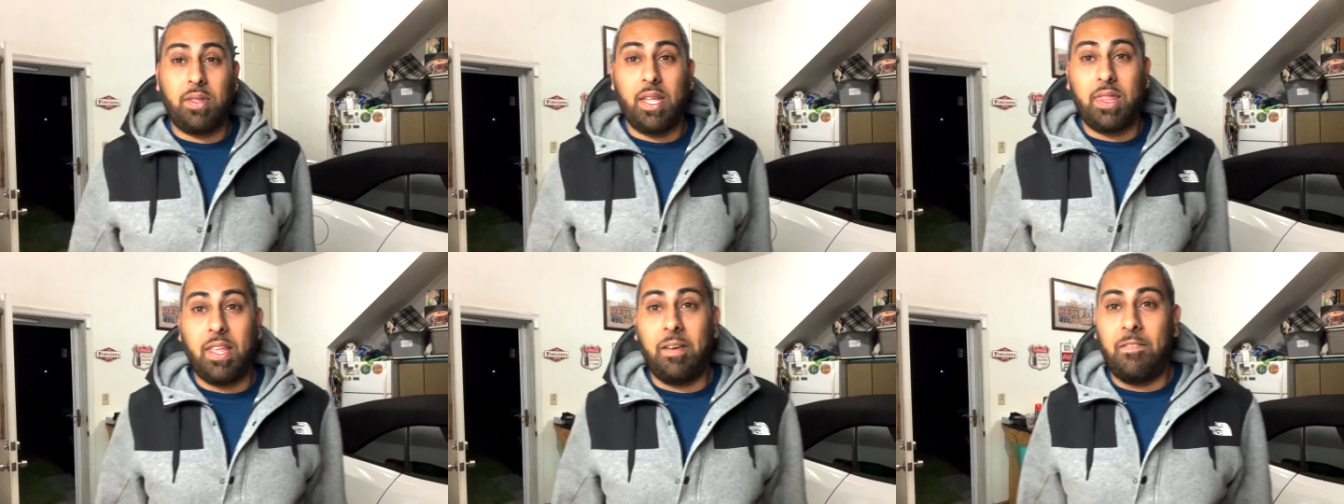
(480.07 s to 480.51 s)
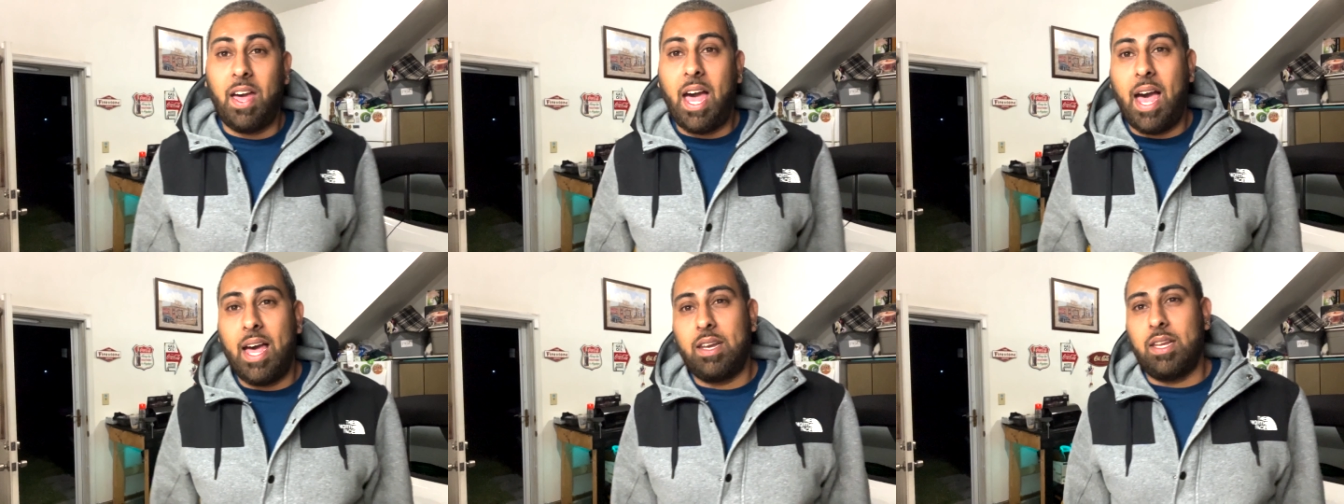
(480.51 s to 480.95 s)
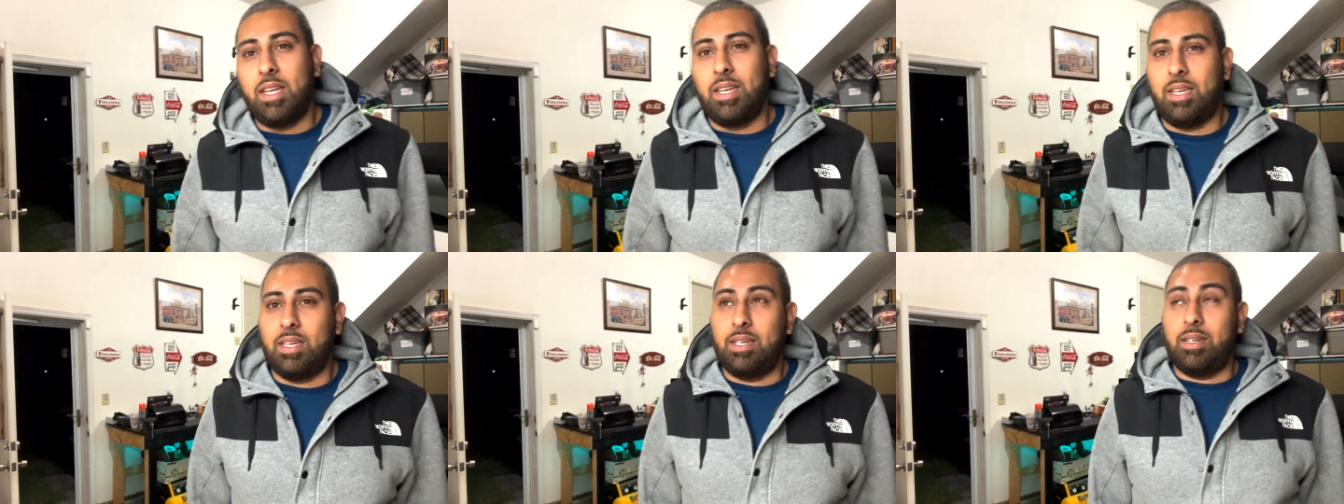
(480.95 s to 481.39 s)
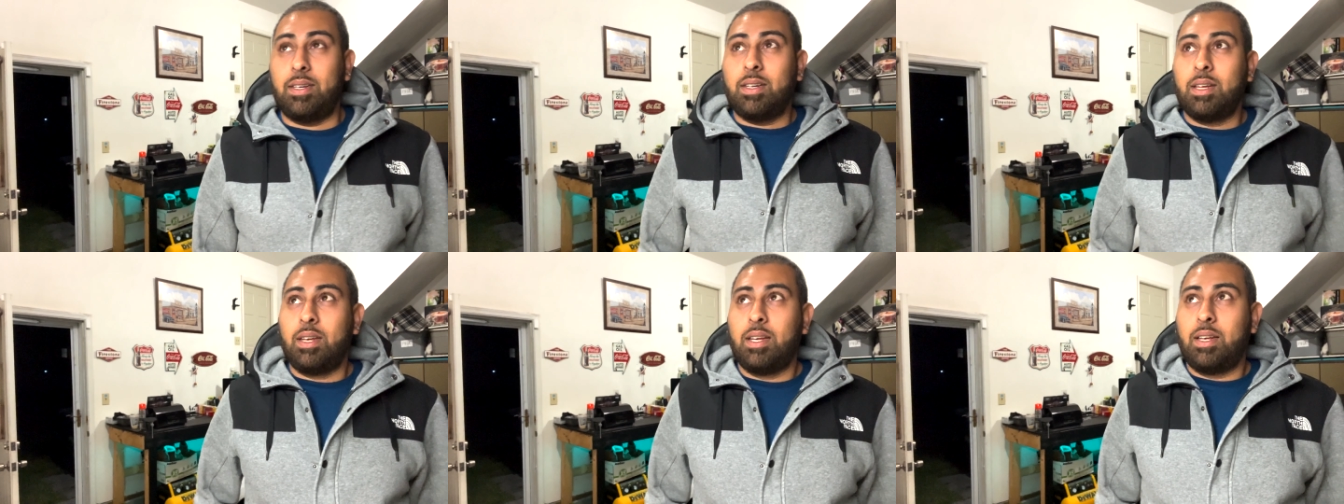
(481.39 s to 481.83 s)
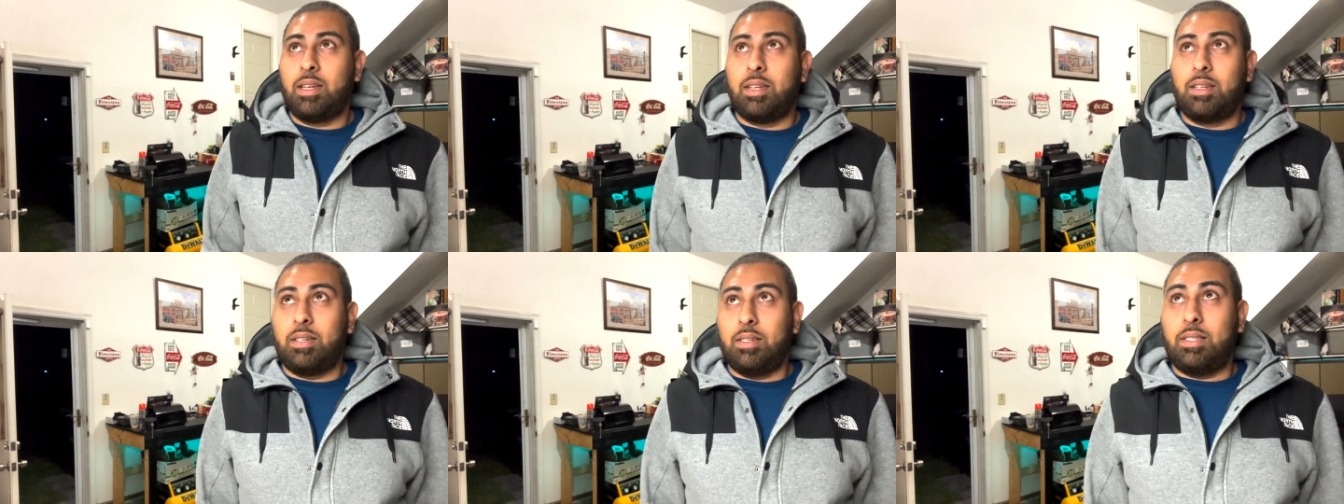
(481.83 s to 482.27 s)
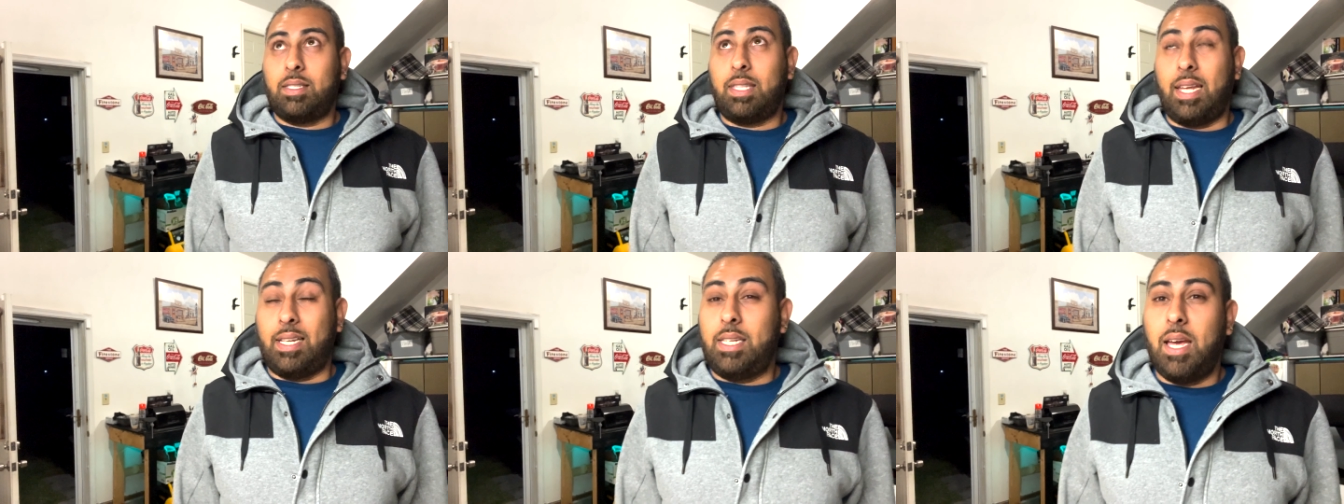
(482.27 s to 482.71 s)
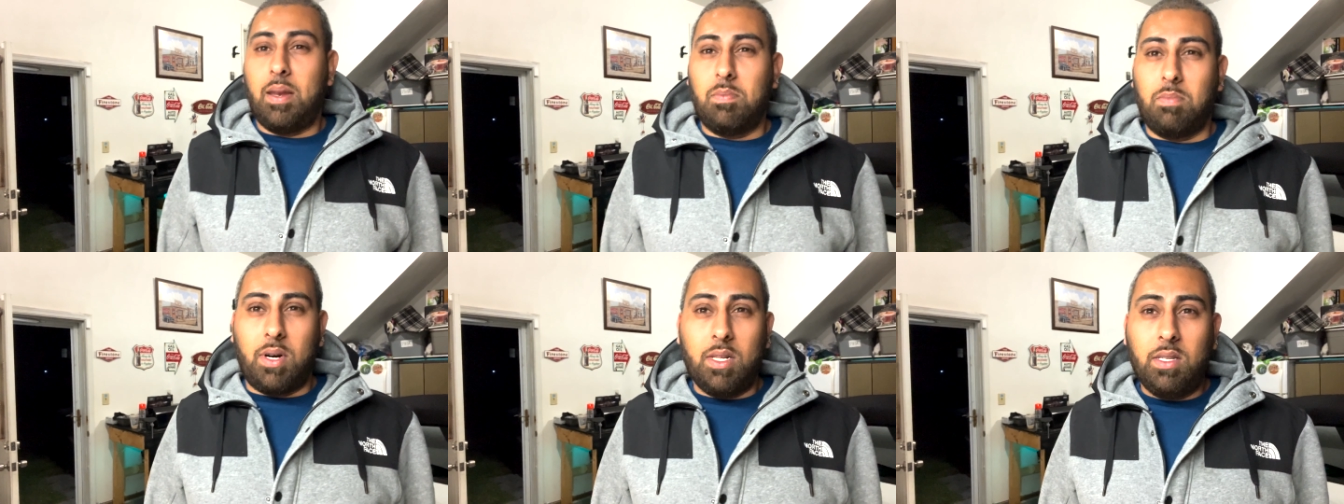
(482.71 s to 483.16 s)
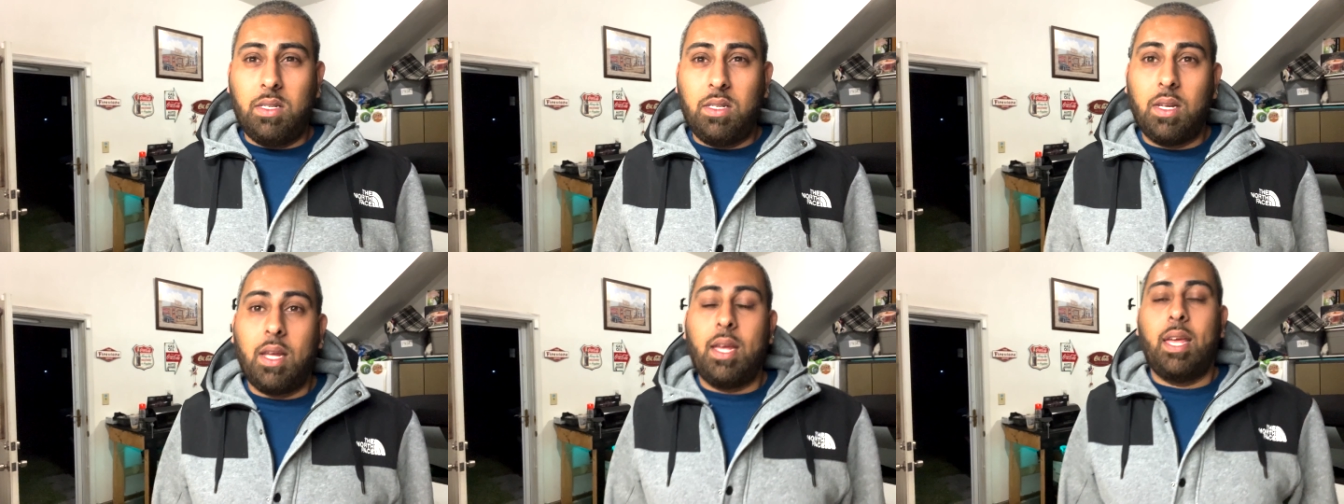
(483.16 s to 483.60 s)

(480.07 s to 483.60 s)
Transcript: that they've had in, I think, 10 months,